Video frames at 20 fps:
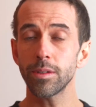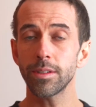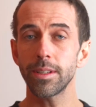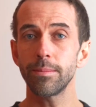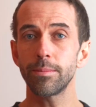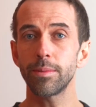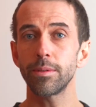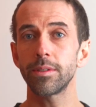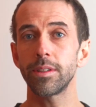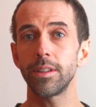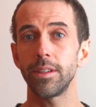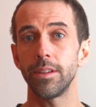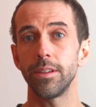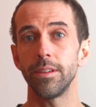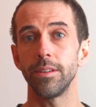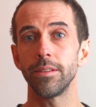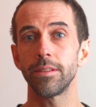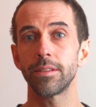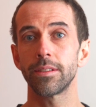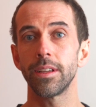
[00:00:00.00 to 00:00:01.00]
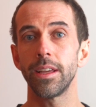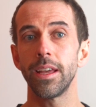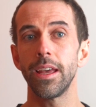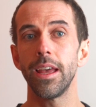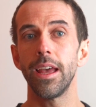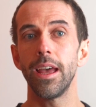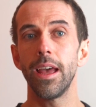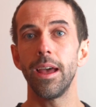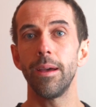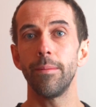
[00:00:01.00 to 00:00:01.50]
simple to use,
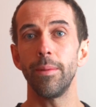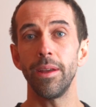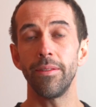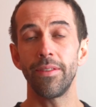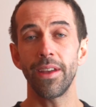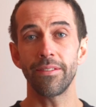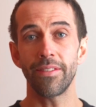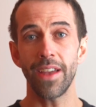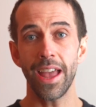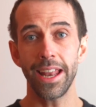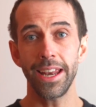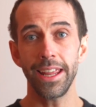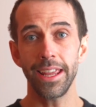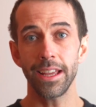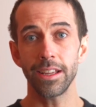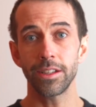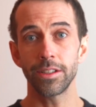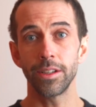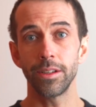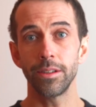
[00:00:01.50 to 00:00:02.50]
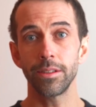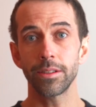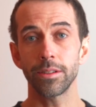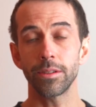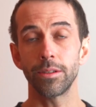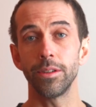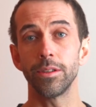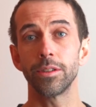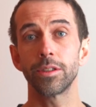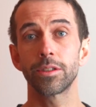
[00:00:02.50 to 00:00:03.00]
but if you have any issues
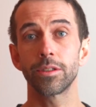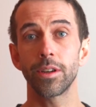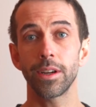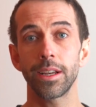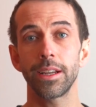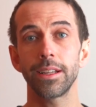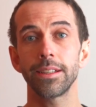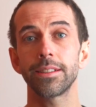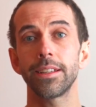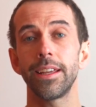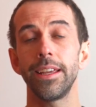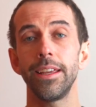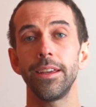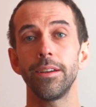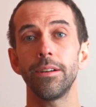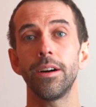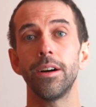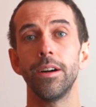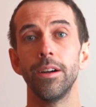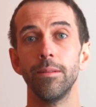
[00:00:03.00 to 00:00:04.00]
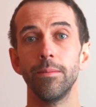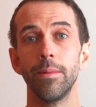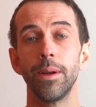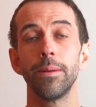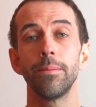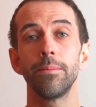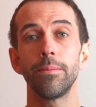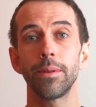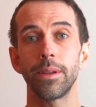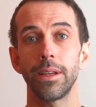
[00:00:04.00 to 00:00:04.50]
or you're struggling to heat your home,
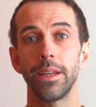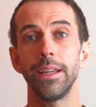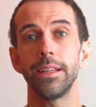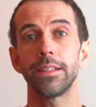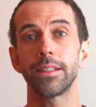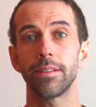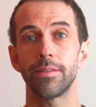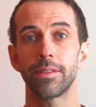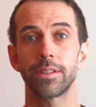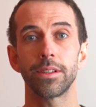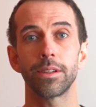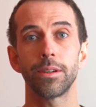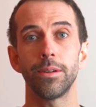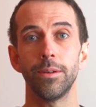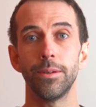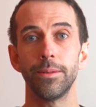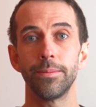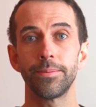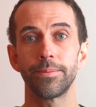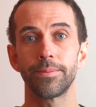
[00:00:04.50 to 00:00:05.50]
please give us a call.